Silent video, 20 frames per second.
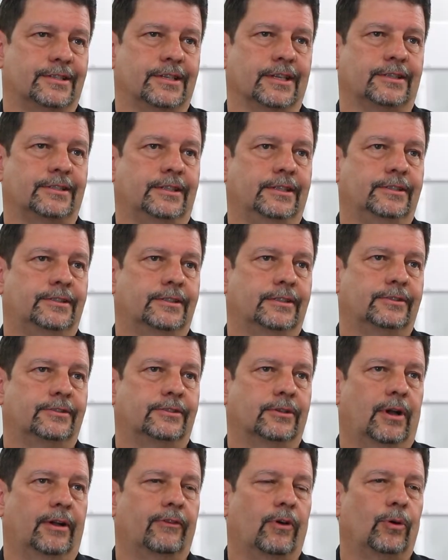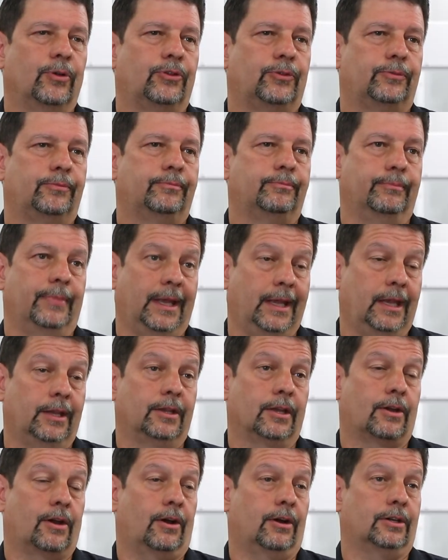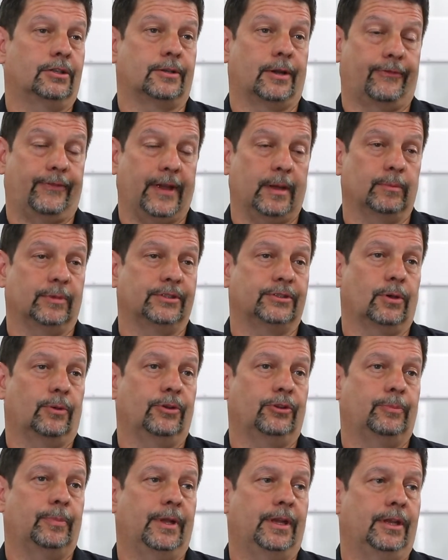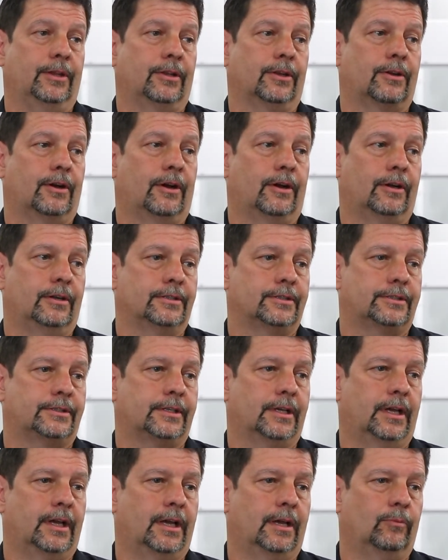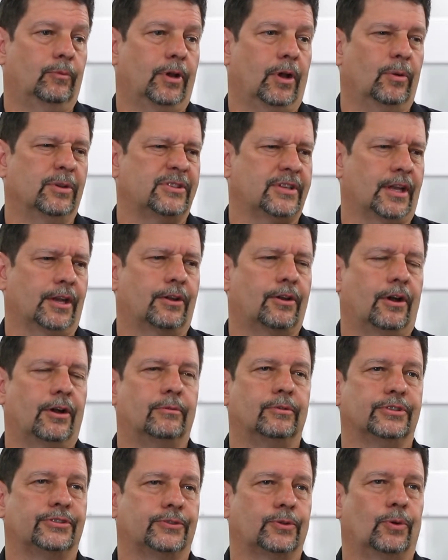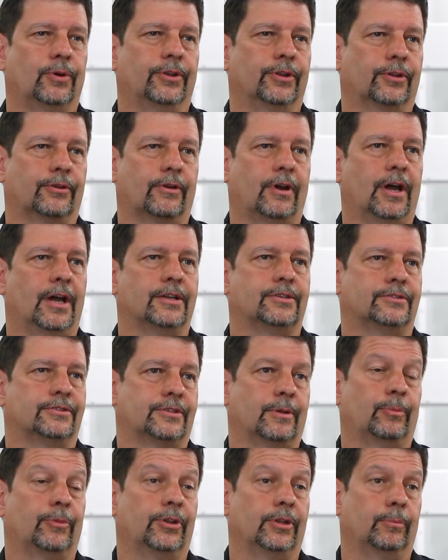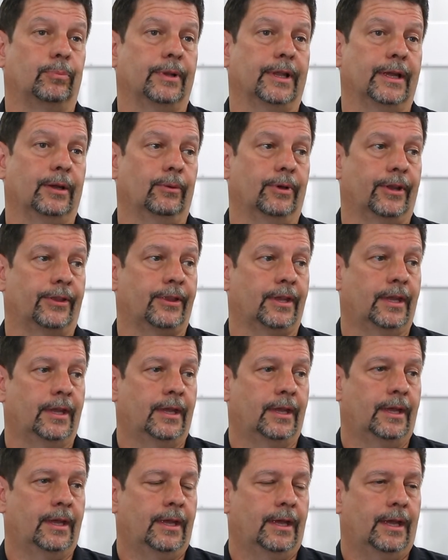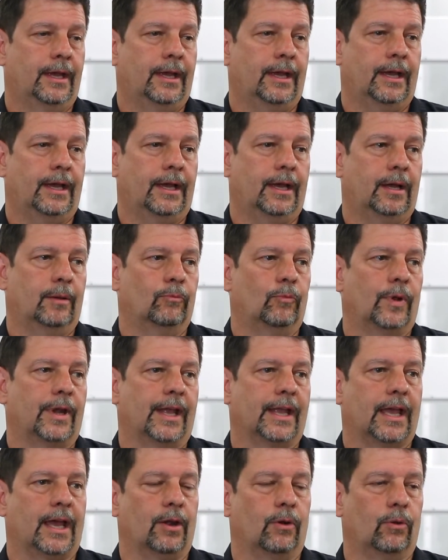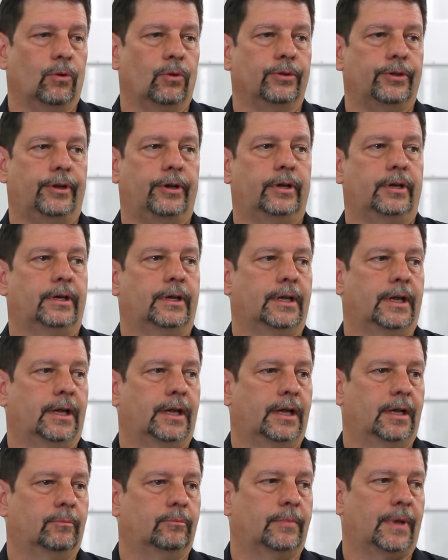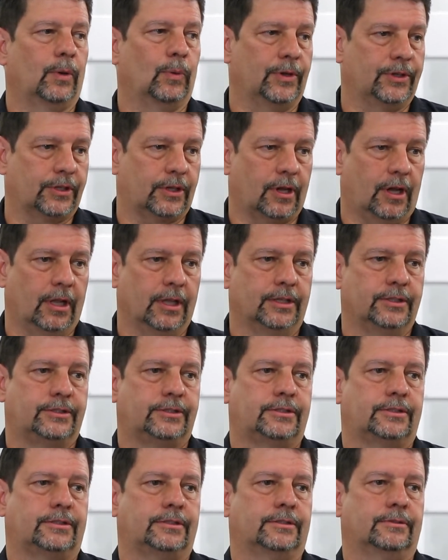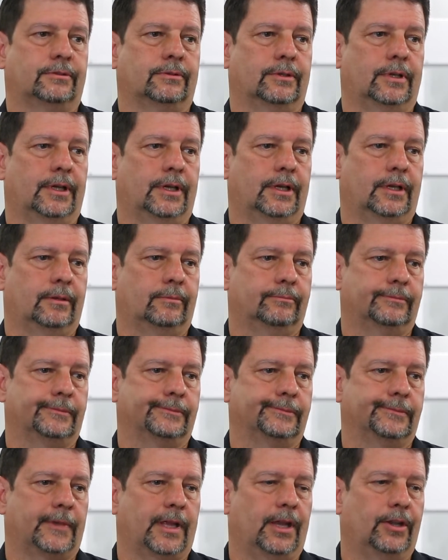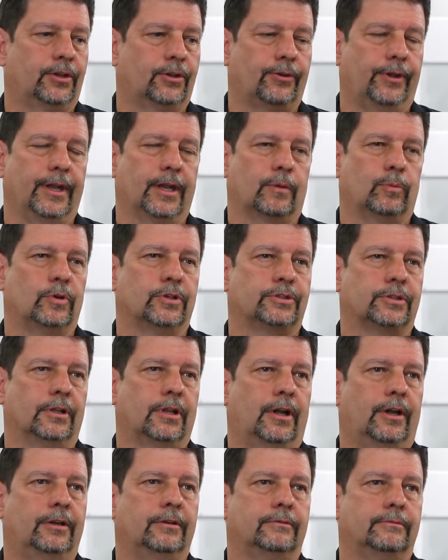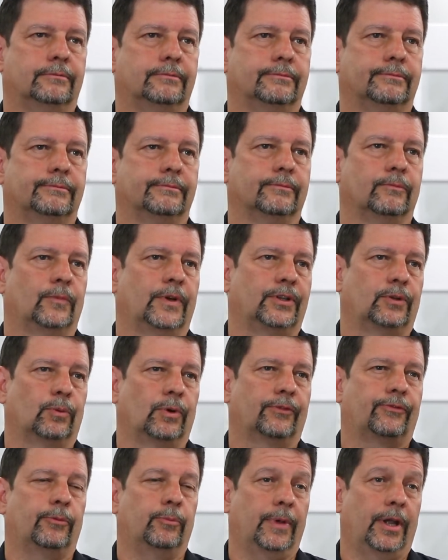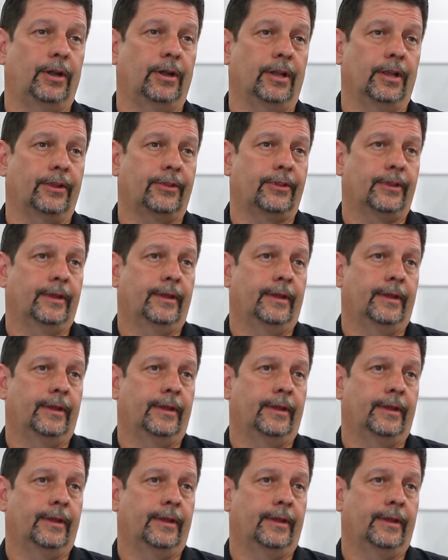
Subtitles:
60s, so I've always been into cars. Our family's always been into cars. We always had a car to restore in the garage or something to play with. When I got older, I went to college, got a degree in commercial art, went to work for Meredith,